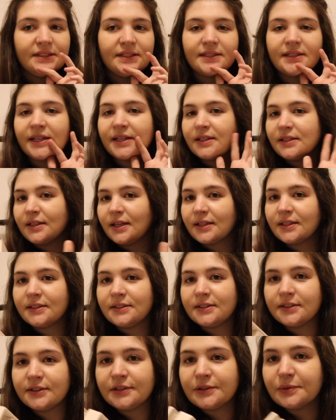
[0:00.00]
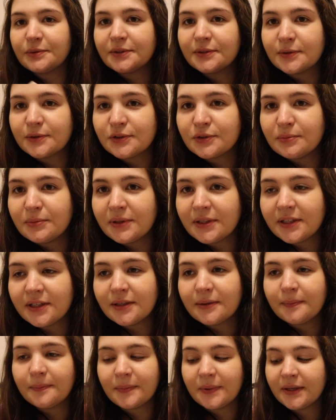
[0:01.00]
is like nothing to do with social
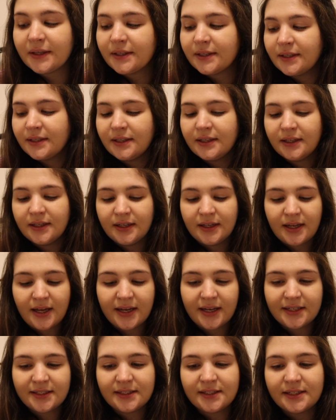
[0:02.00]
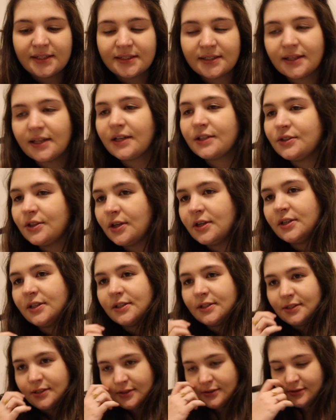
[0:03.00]
media, but I guess it is electronic,
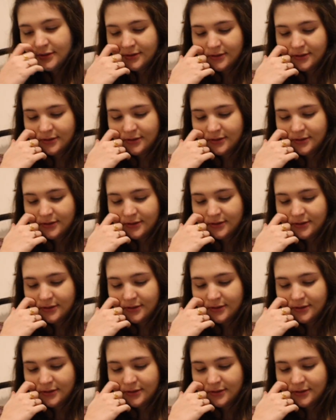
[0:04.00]
so.